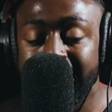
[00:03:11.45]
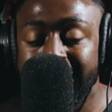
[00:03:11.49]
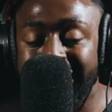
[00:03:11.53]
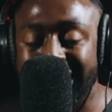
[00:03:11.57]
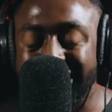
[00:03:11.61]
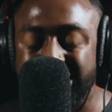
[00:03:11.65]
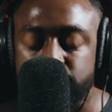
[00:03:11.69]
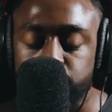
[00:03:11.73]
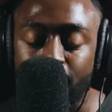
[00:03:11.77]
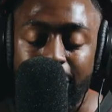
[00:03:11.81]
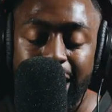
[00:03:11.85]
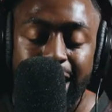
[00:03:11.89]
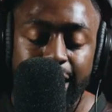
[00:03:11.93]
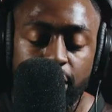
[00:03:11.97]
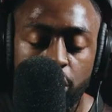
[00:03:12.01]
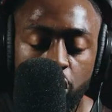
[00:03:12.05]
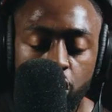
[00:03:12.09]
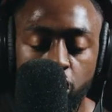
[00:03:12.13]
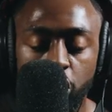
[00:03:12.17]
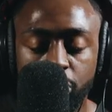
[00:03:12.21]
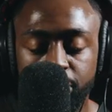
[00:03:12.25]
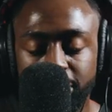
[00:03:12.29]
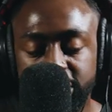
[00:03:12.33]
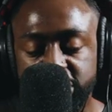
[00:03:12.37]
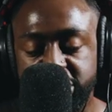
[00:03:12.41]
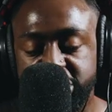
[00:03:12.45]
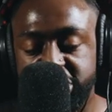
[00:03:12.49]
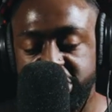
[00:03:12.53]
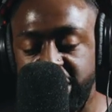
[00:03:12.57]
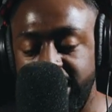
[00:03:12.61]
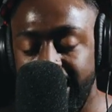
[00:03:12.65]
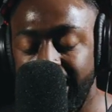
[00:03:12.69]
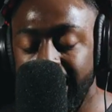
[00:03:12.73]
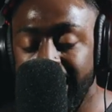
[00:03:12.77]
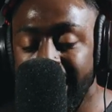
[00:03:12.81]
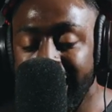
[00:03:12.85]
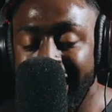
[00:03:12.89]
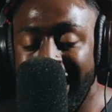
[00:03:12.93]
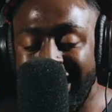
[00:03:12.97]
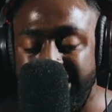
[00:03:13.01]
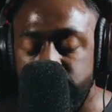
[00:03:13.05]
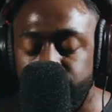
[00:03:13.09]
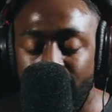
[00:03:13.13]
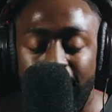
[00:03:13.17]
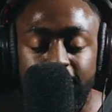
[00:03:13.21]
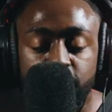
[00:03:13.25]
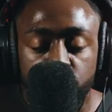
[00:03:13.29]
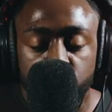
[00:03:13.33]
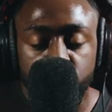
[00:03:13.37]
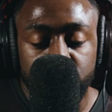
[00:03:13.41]
That's why I know I'm the shit. That's
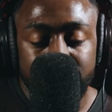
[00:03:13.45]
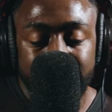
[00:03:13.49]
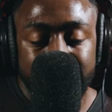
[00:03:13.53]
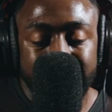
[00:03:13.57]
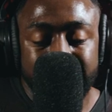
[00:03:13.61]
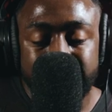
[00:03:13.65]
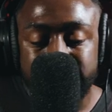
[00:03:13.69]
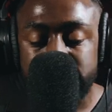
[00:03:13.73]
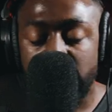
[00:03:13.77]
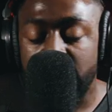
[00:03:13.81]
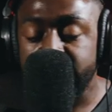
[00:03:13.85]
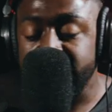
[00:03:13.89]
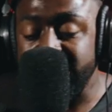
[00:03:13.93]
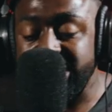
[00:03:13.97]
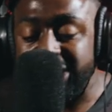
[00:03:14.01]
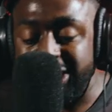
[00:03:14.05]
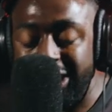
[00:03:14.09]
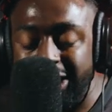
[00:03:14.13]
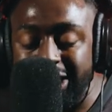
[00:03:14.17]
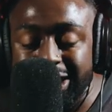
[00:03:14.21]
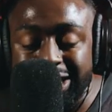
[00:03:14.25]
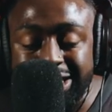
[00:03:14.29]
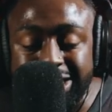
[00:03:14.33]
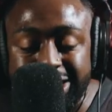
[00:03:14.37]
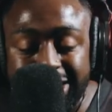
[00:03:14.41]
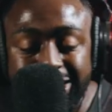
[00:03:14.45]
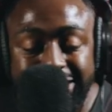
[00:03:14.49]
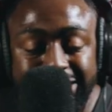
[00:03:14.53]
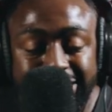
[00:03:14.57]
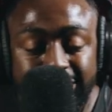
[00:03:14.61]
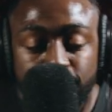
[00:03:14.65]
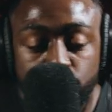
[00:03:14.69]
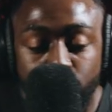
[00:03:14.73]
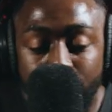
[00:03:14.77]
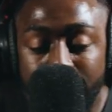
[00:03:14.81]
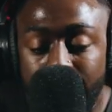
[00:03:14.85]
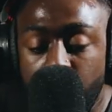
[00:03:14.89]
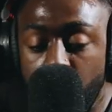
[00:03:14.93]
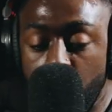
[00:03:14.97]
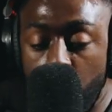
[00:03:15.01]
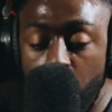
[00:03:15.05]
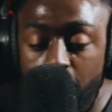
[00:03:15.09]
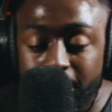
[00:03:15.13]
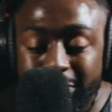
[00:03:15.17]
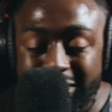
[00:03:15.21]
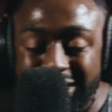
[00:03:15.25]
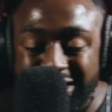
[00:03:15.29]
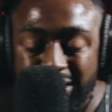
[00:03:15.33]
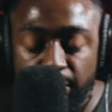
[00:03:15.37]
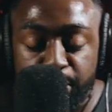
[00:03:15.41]
why I don't need these artists and these Instagram
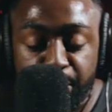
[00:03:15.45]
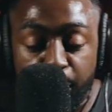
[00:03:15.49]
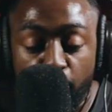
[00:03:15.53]
comments to